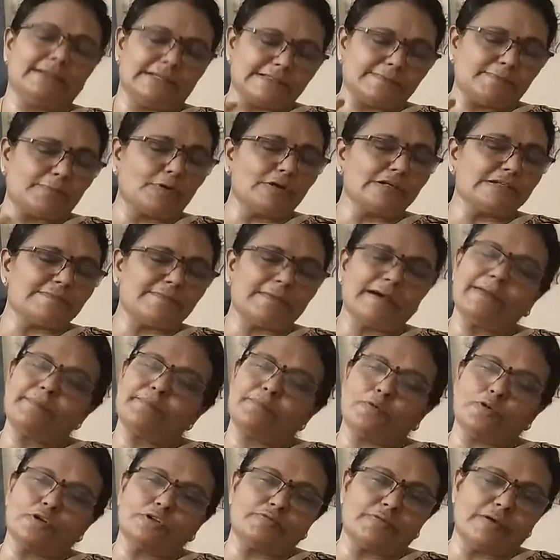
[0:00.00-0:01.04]
this
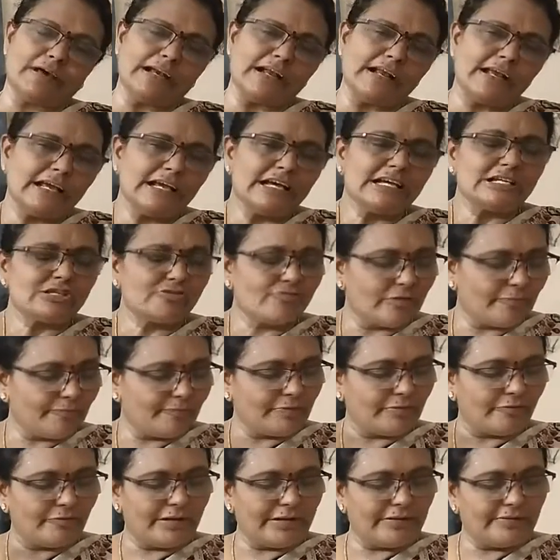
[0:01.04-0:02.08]
policeman, both were
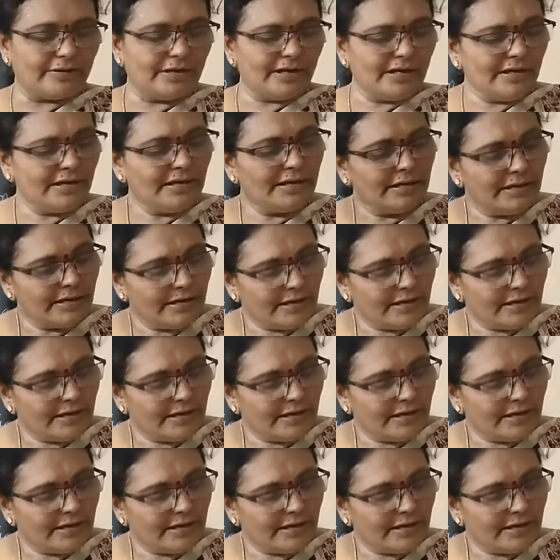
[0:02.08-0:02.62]
swept away in the